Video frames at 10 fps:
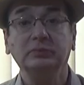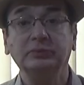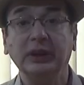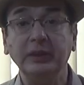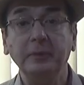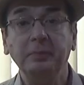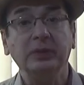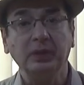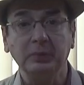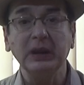Fine,
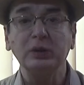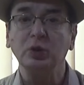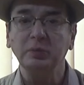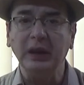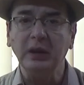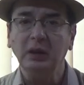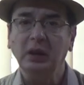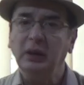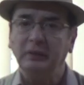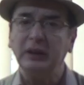somebody told me,
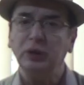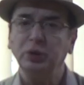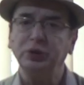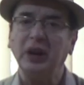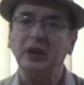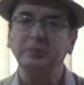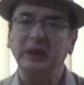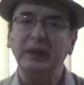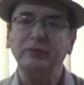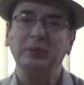why don't you charge
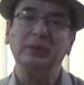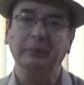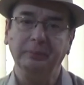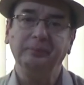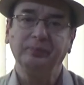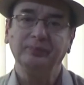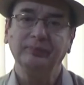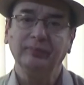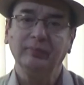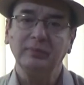money from them
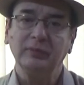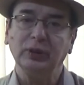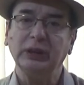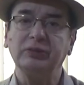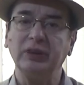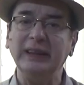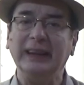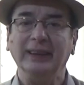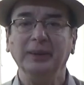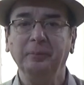for the
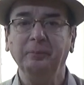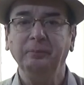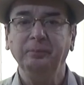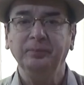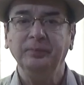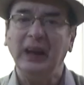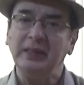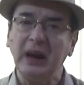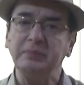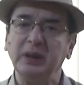training?
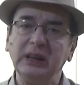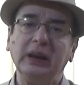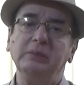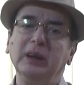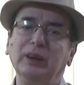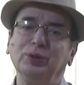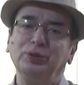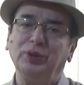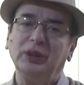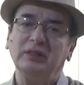And that money can be used
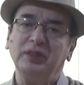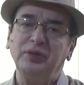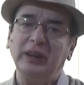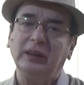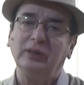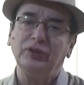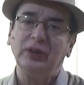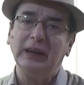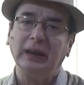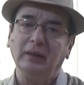for our free
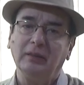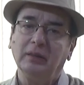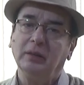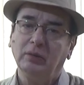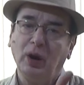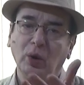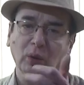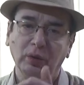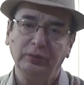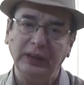counseling. Wow,
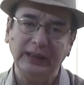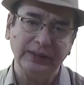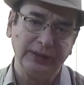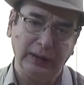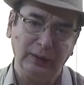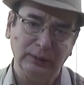fantastic.